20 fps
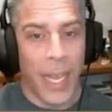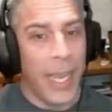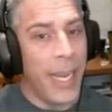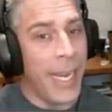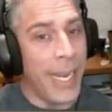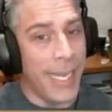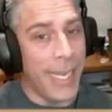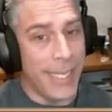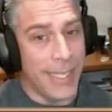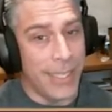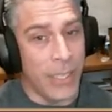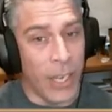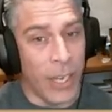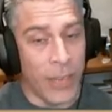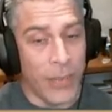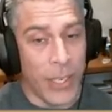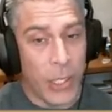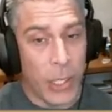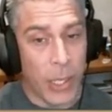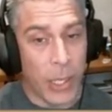It's not
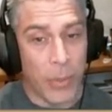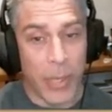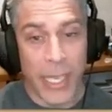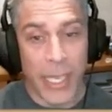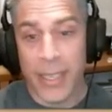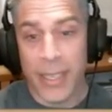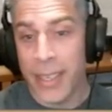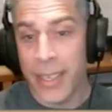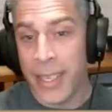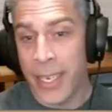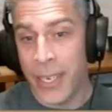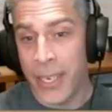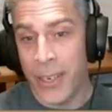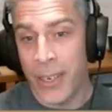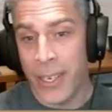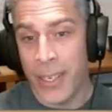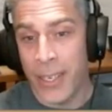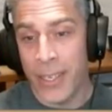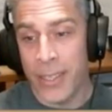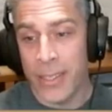feature complete.
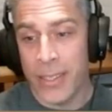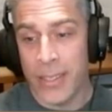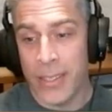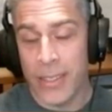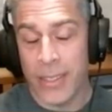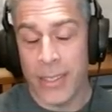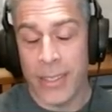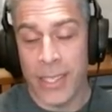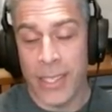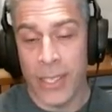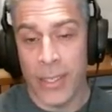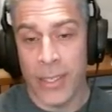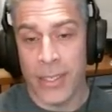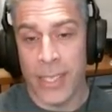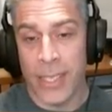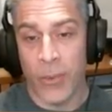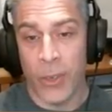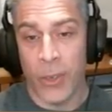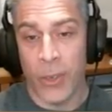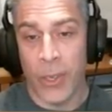There's still
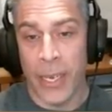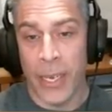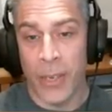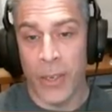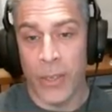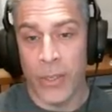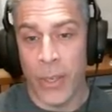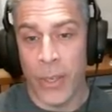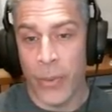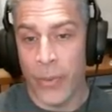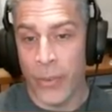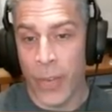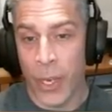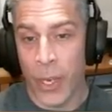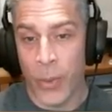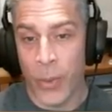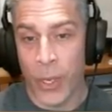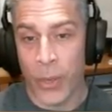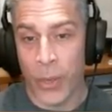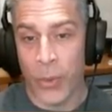several errors that we've got
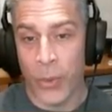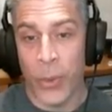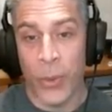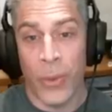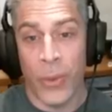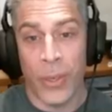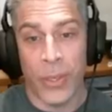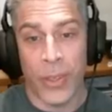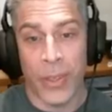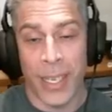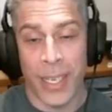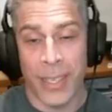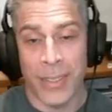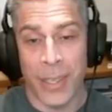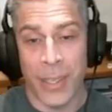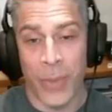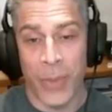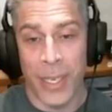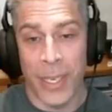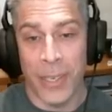to work through. There's things
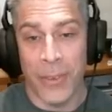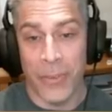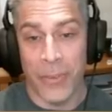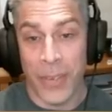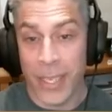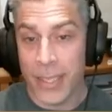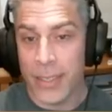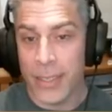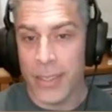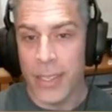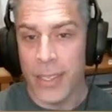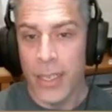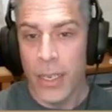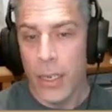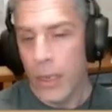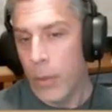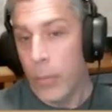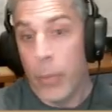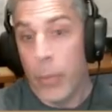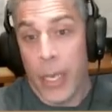that we need to fix.
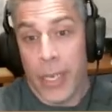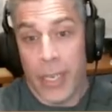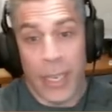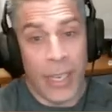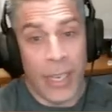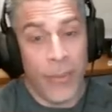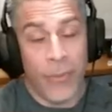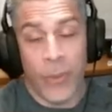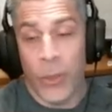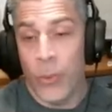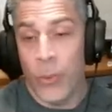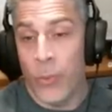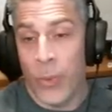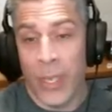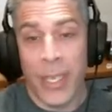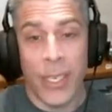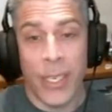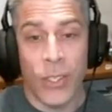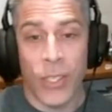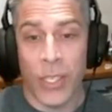But if you
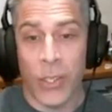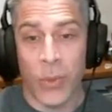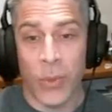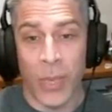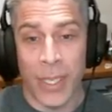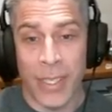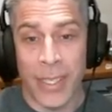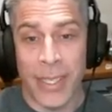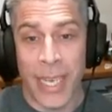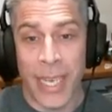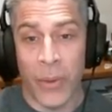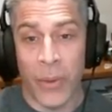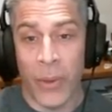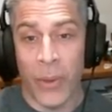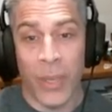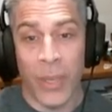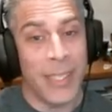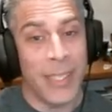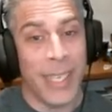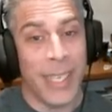really just want to
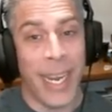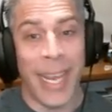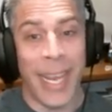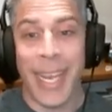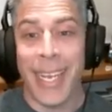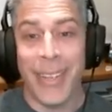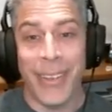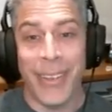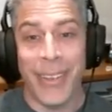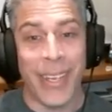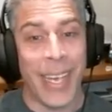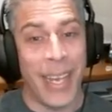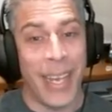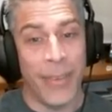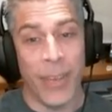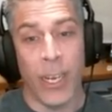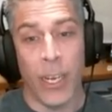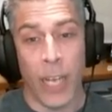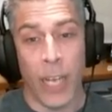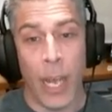download and say, hey, look, I've
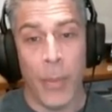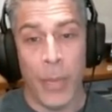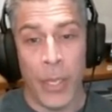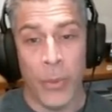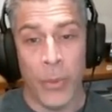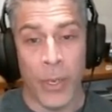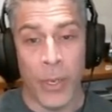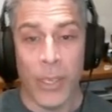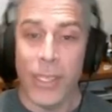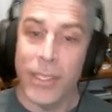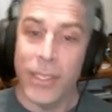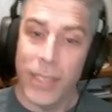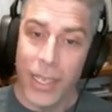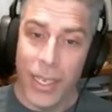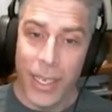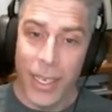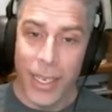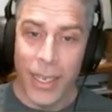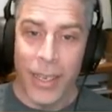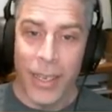got a copy that works,
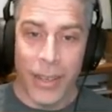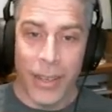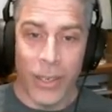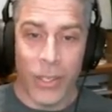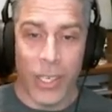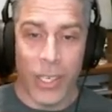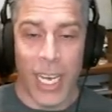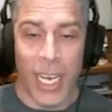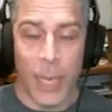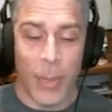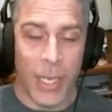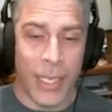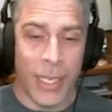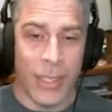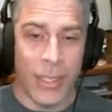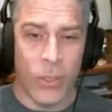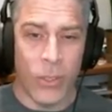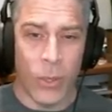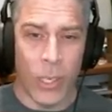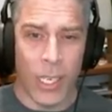there's a copy
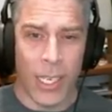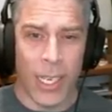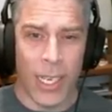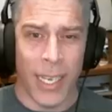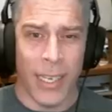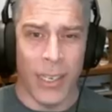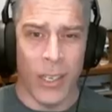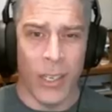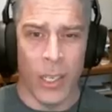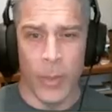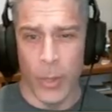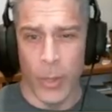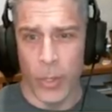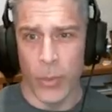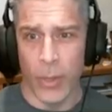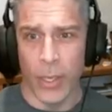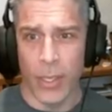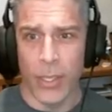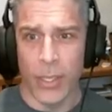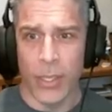that sort of kind of almost
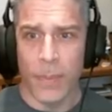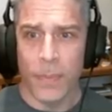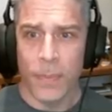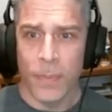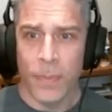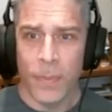works.